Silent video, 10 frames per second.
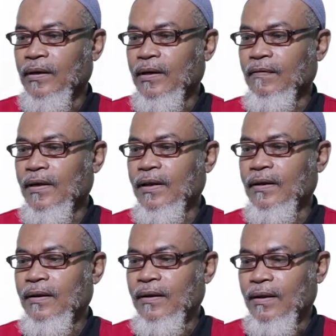and
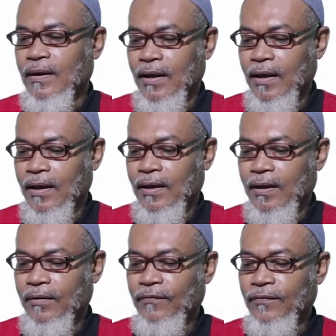then I'll
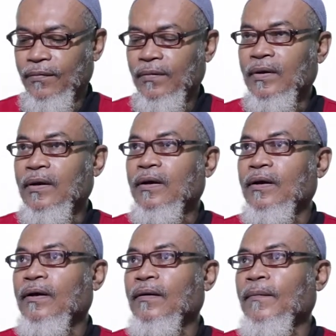have
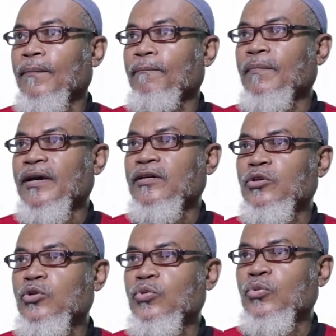my
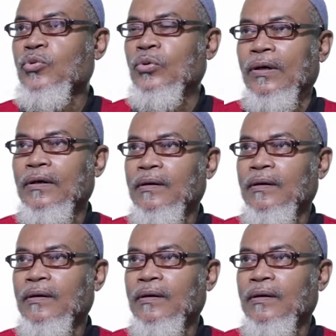two